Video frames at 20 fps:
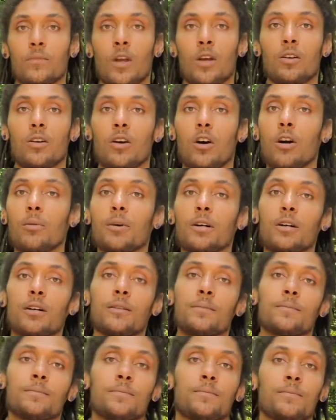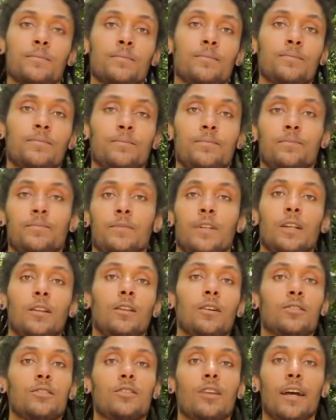Karma
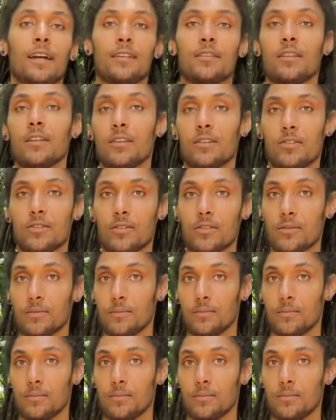looks like this.